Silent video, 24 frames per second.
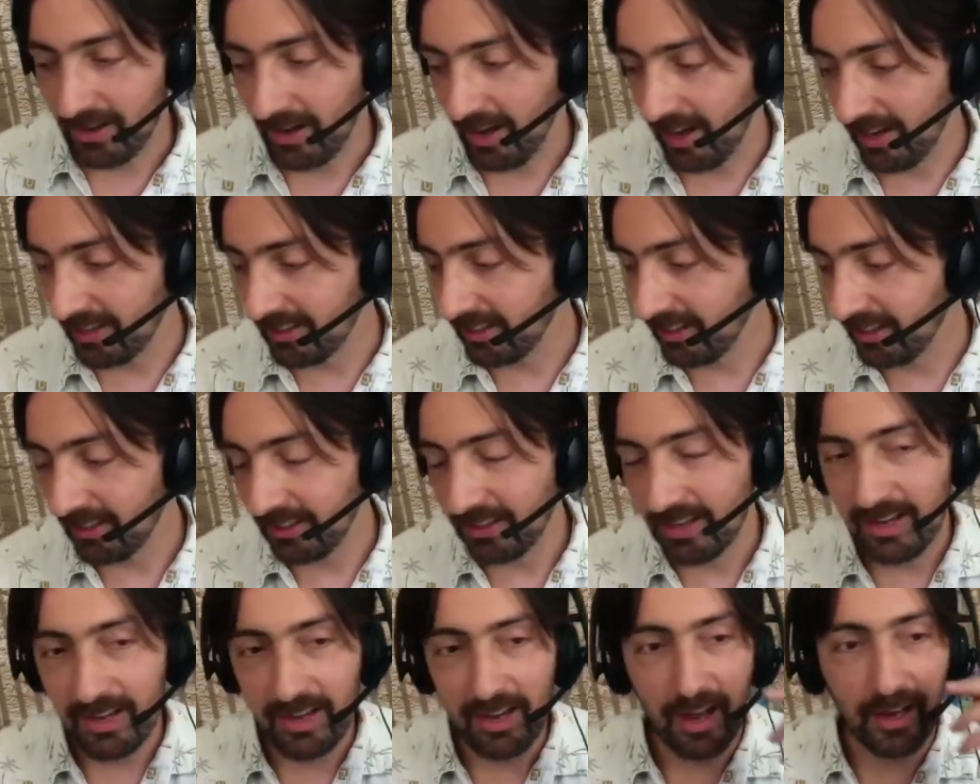And I
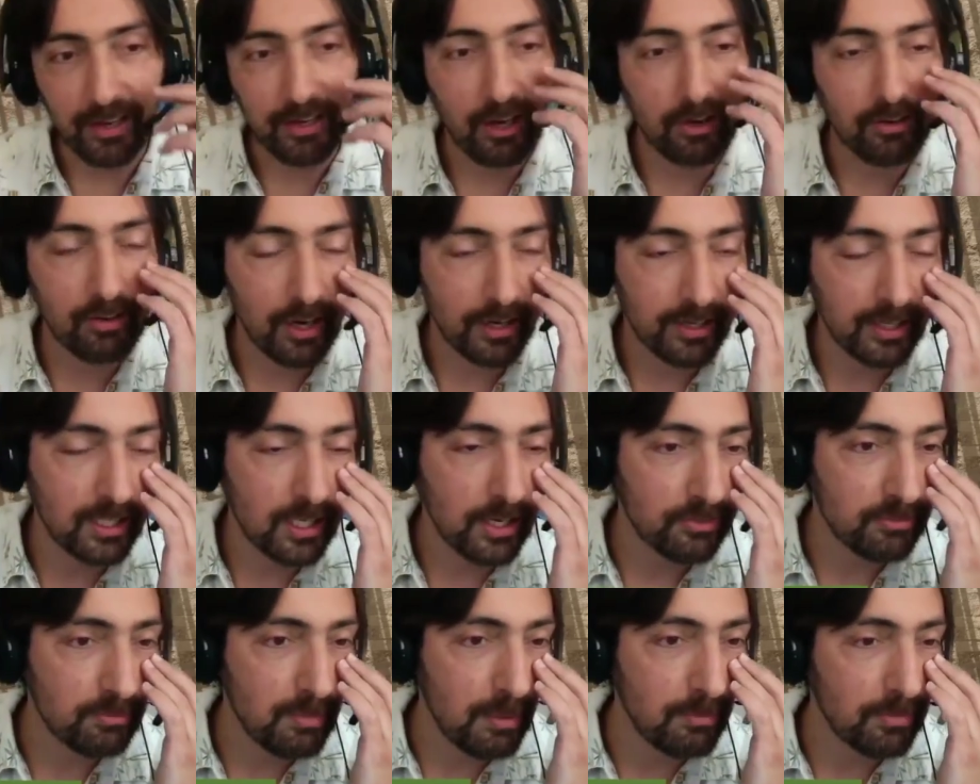can
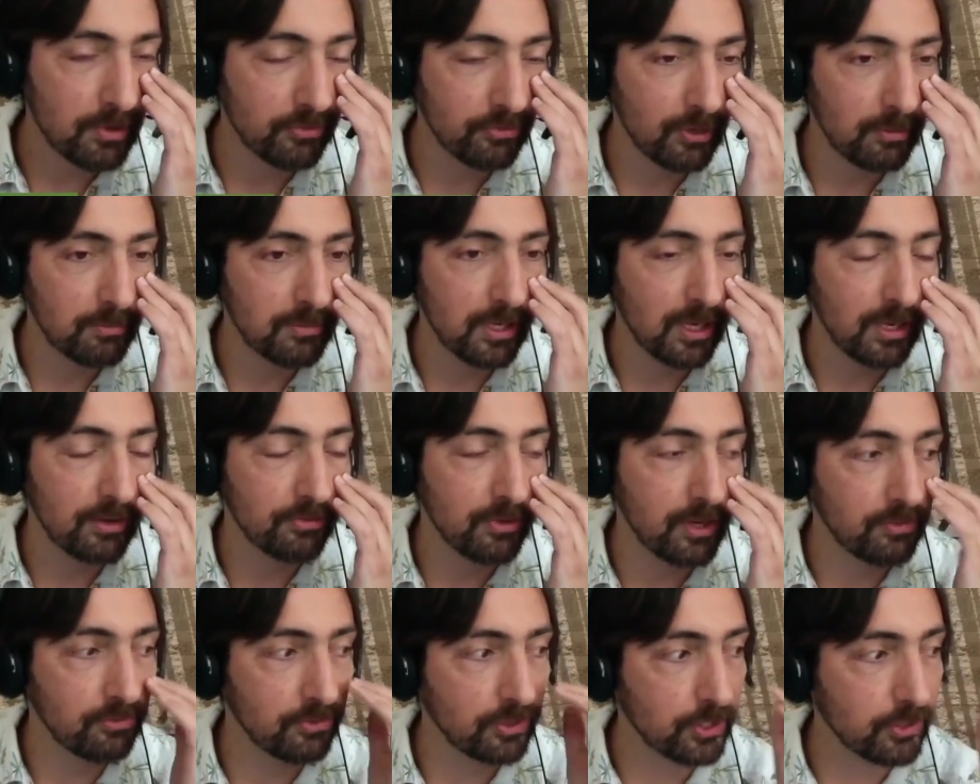never remember
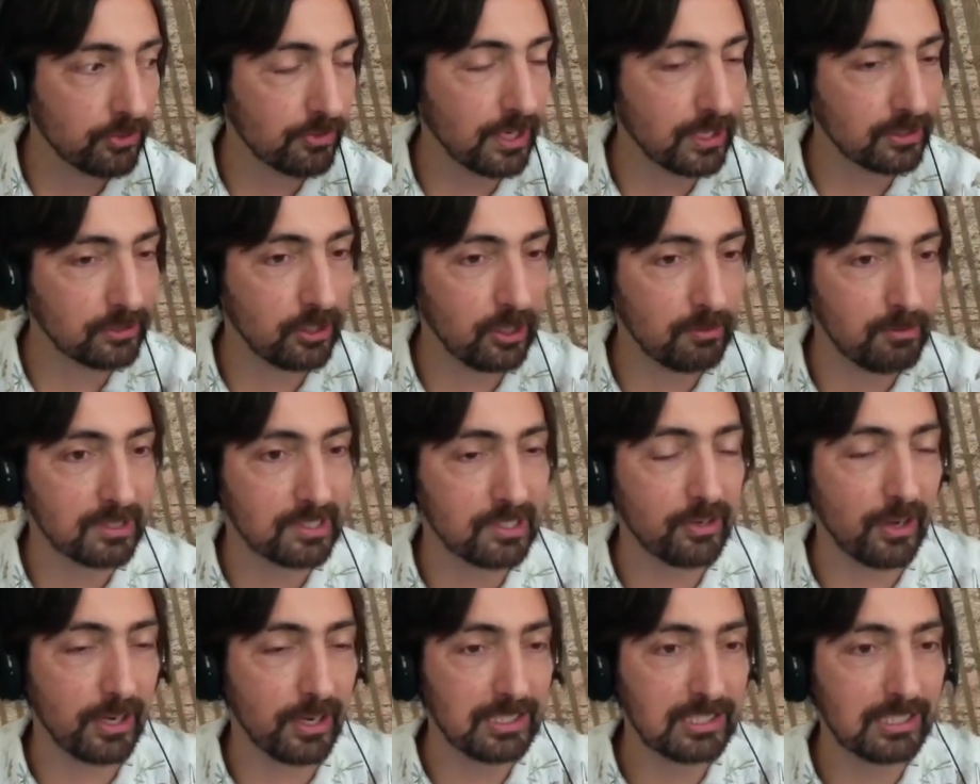if the correct term is
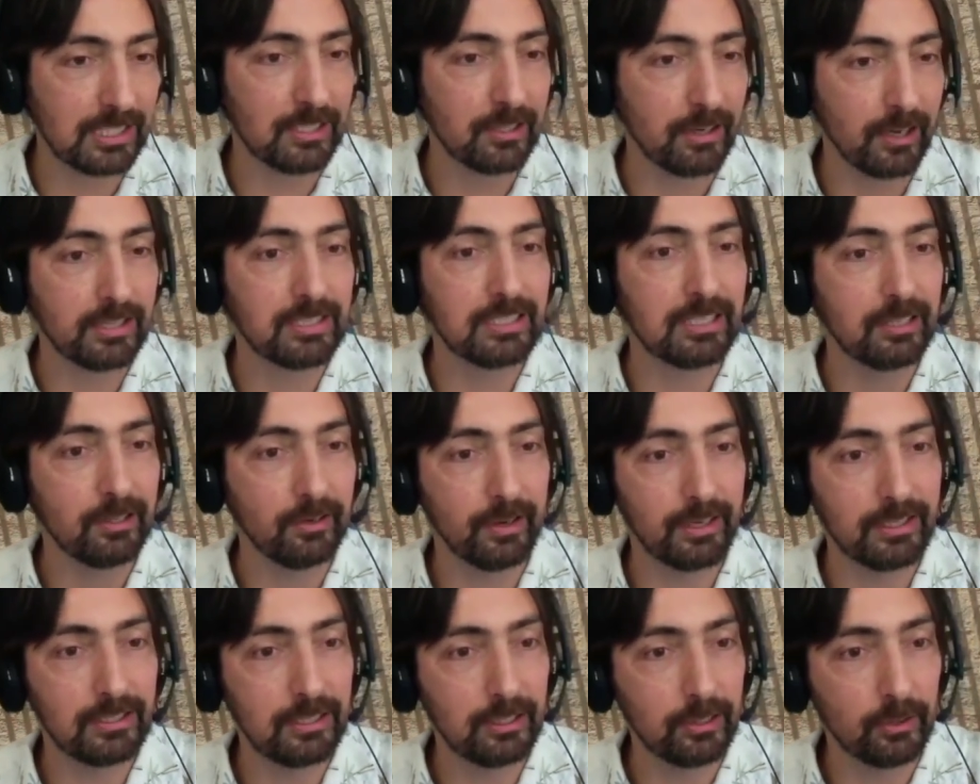
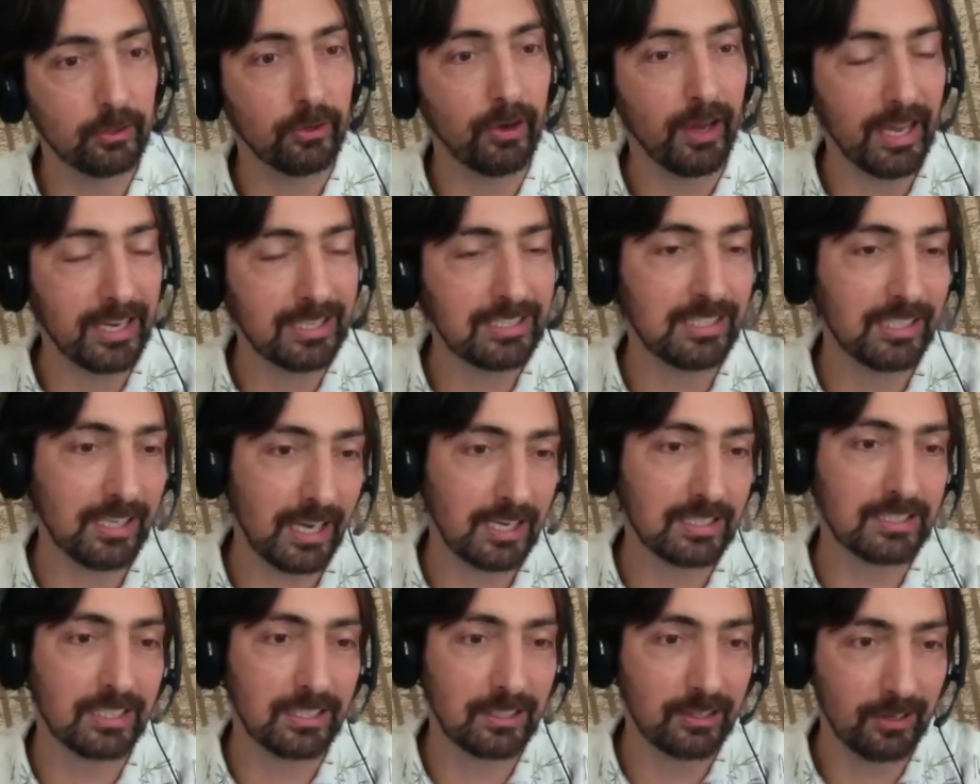90-90-90 or
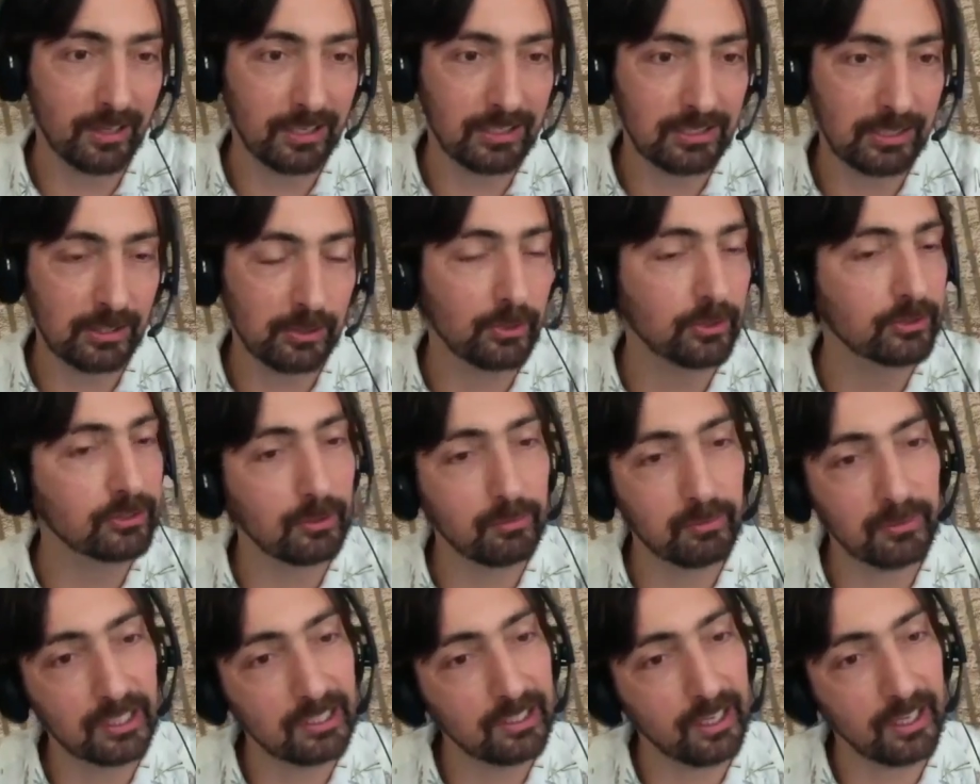80-80-90 or
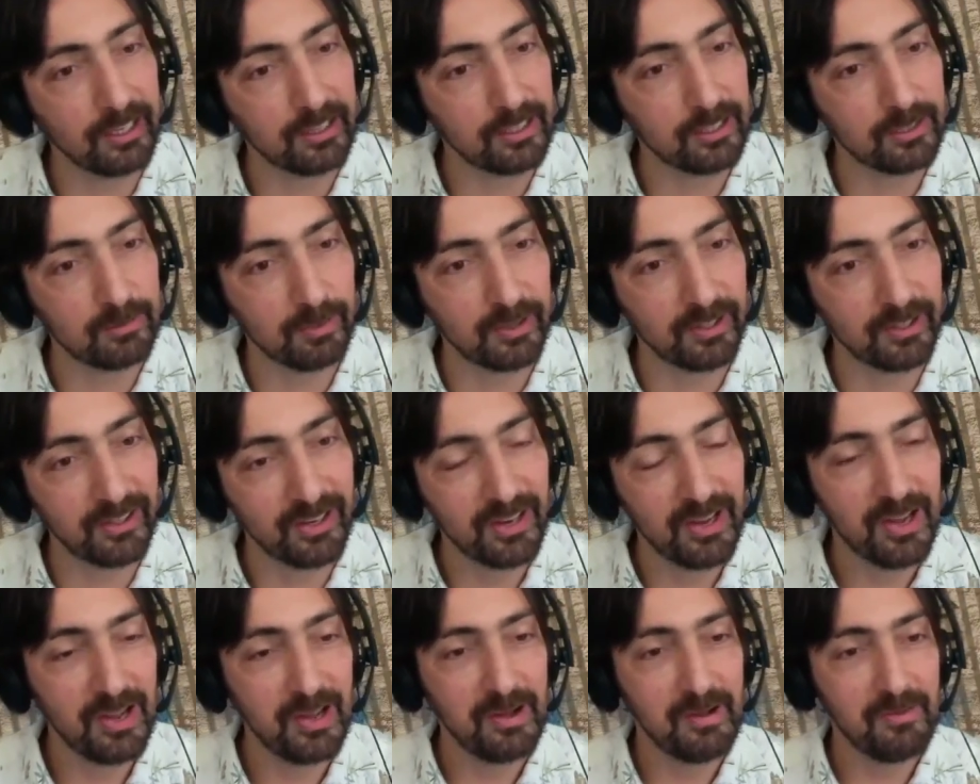something like this. But
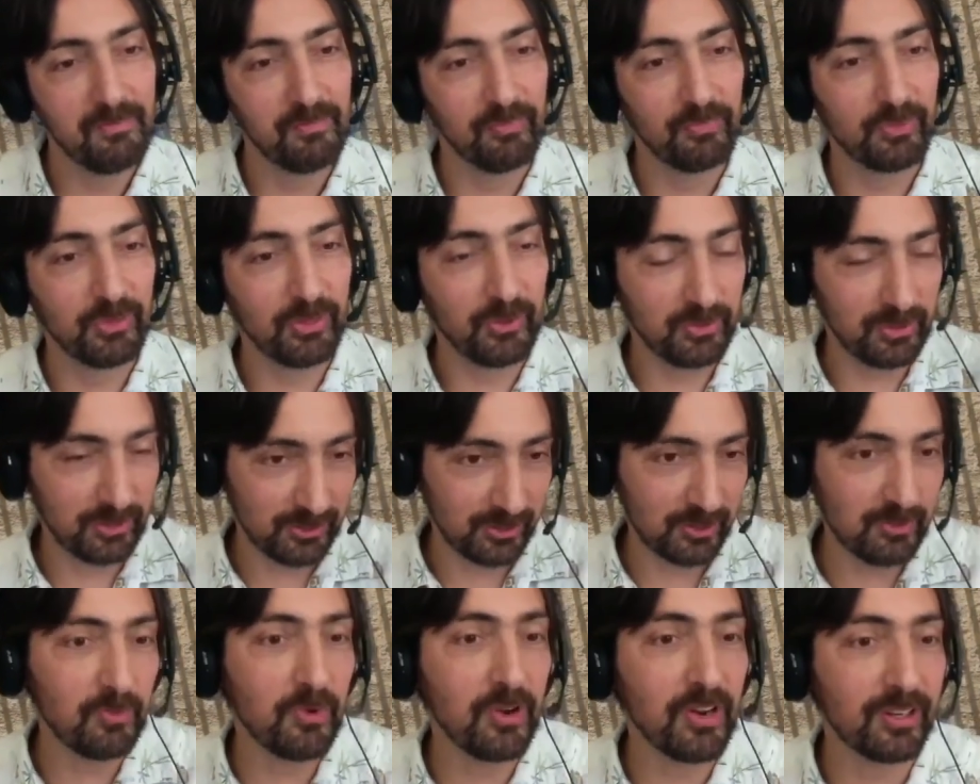this is
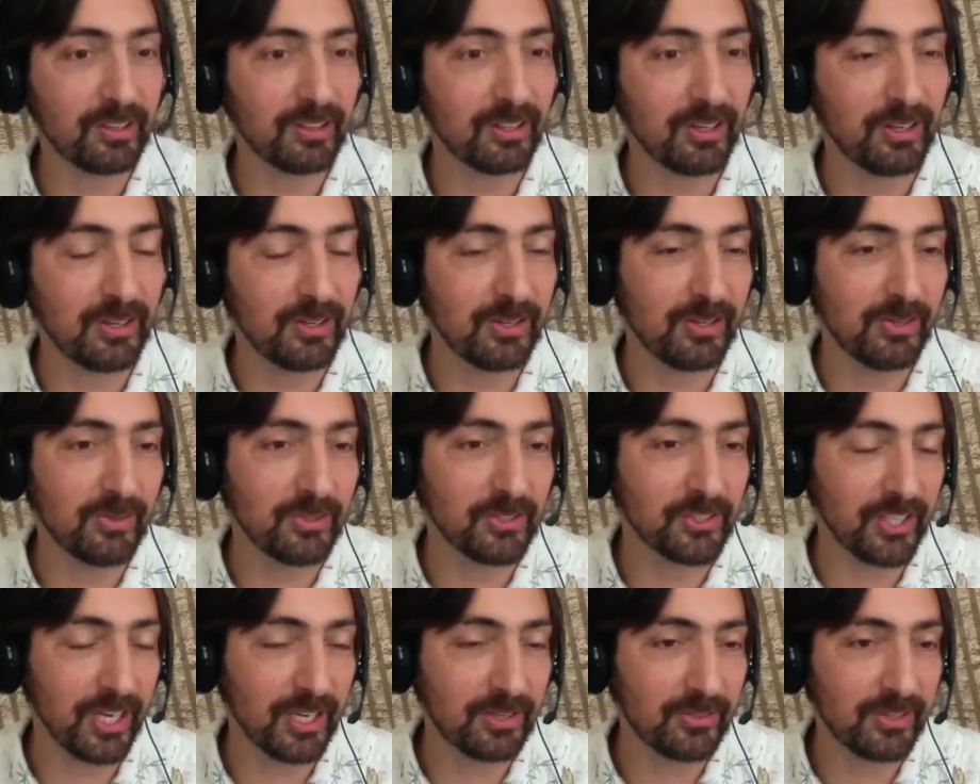some work that you
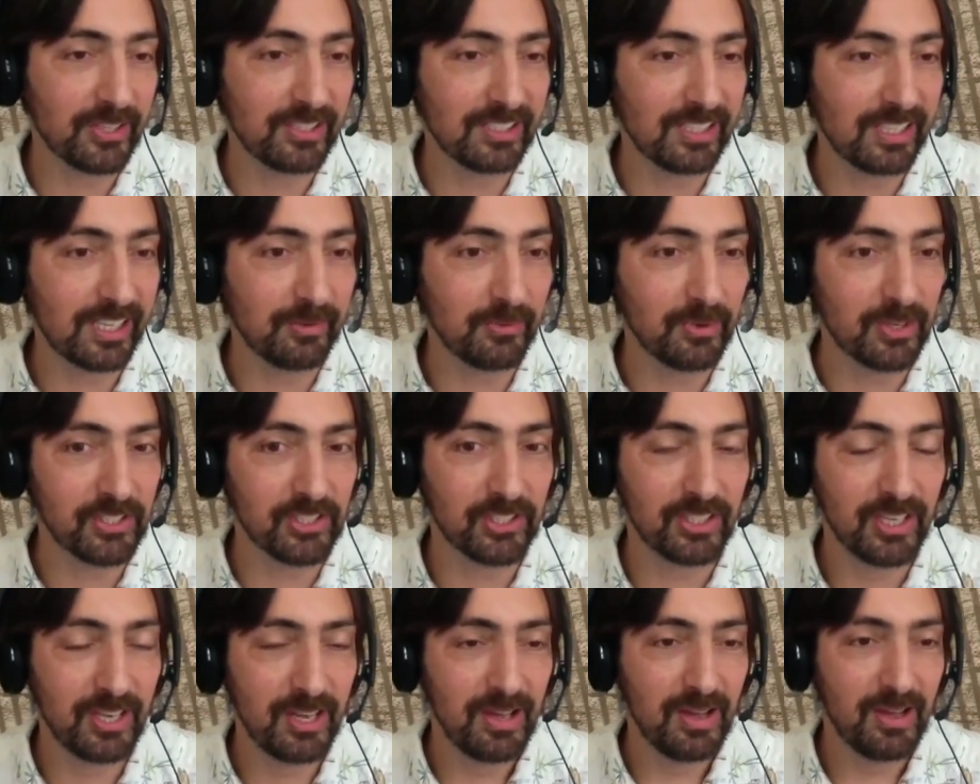shared recently, which